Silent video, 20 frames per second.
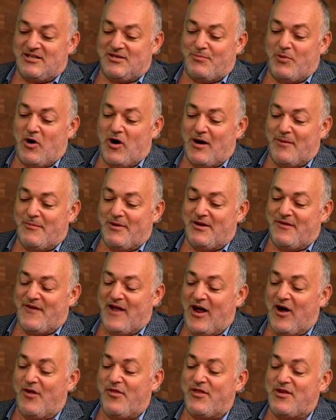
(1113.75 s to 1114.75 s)
Department of
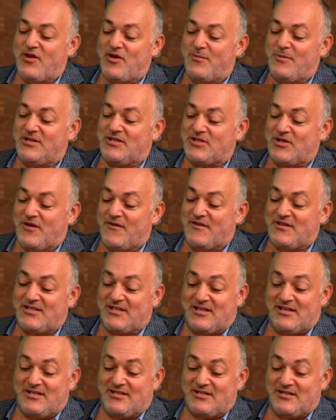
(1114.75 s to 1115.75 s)
Health and Human
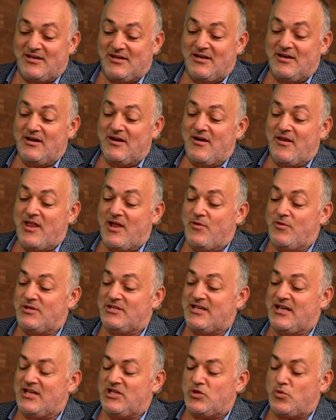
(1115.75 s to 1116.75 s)
Services, there
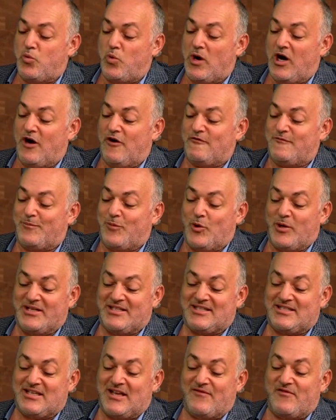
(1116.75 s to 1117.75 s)
was a
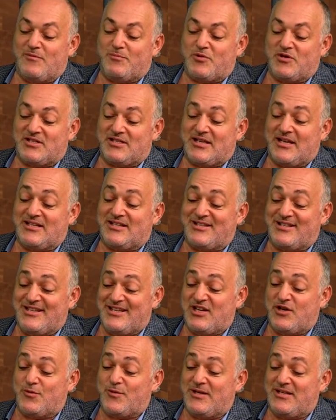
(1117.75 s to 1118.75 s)
12.7%
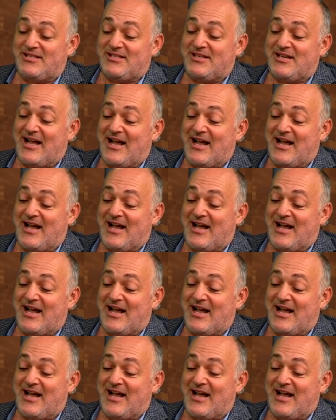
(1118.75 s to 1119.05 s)
decrease in